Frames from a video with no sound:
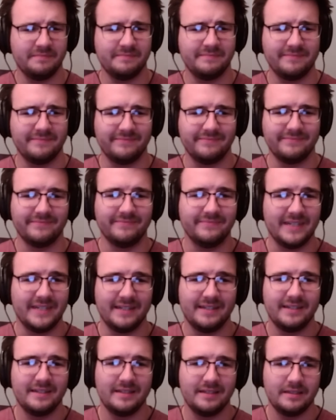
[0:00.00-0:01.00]

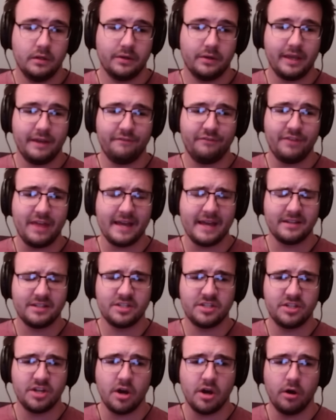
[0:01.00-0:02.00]
Okay, if that's
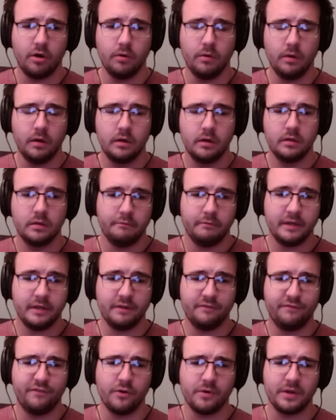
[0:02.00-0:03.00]
so, we
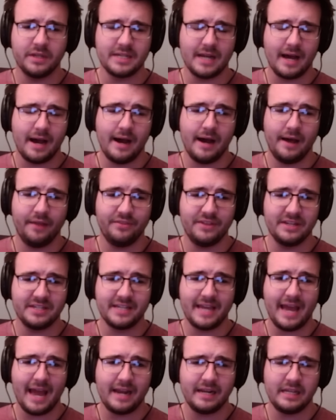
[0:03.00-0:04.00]
can focus on this
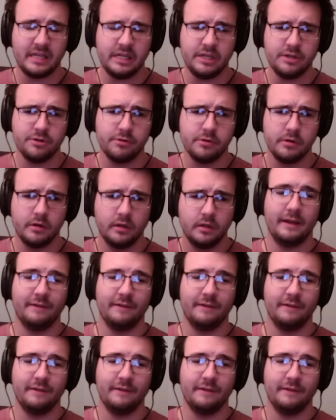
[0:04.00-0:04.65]
cat here.